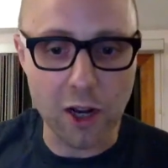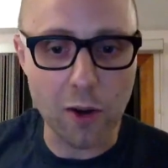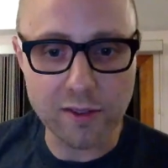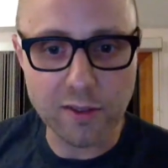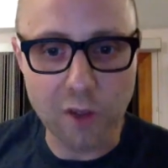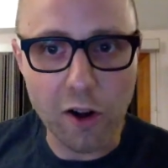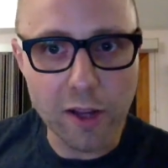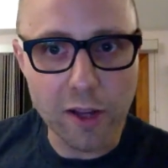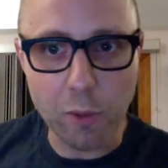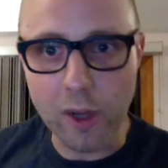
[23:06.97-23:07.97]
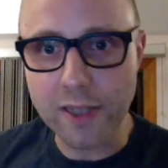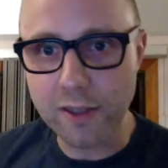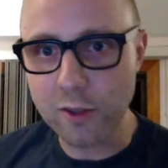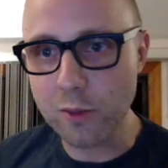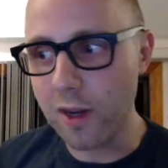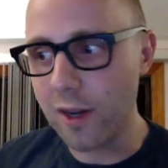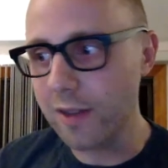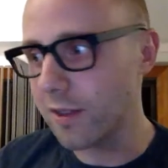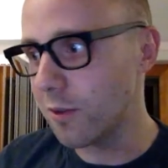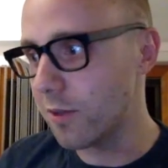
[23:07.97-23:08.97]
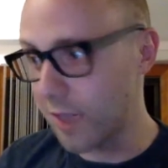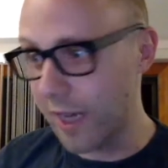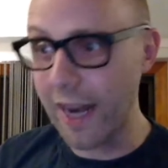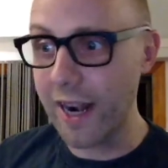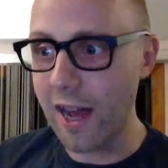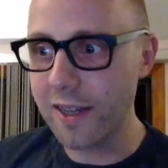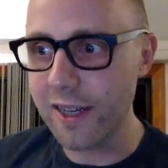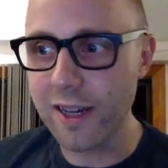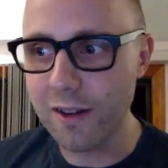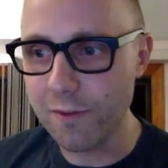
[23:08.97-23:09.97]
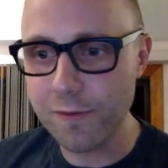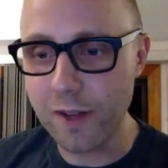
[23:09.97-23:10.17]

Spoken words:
as a starting point to get an idea of,